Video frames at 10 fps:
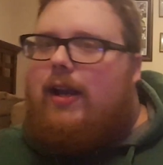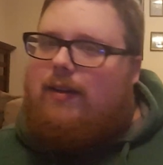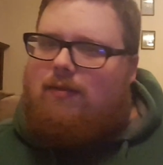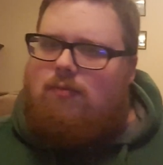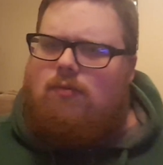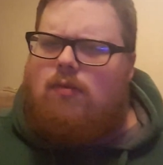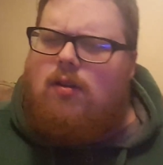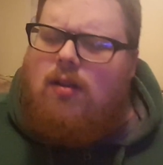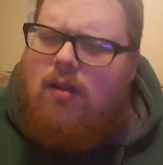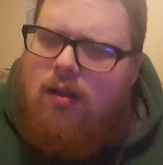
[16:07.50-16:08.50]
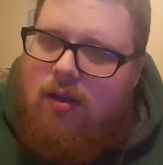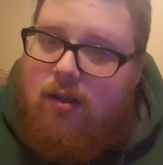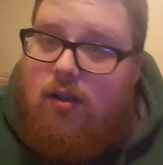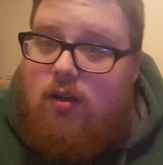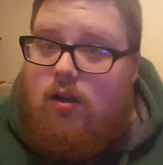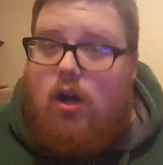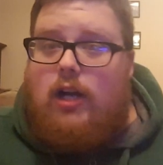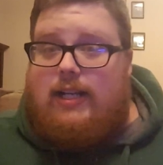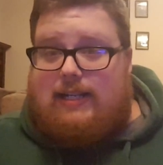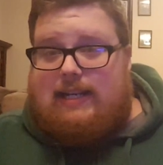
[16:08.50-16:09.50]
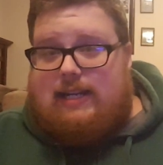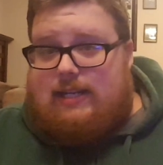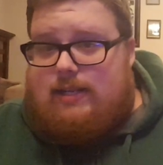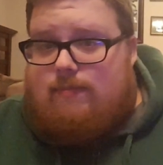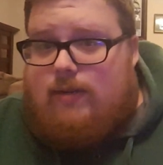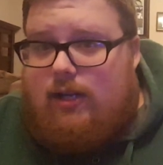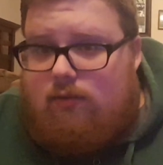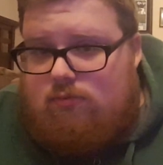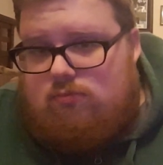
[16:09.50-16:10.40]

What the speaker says: on. Are you kidding me?